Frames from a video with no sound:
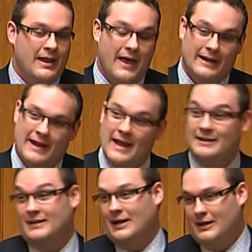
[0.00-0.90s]

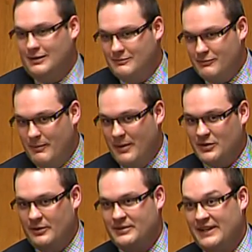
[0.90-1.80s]
as the members
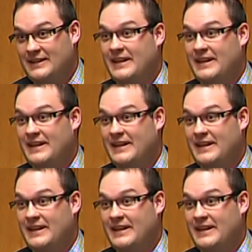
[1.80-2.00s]
opposite say,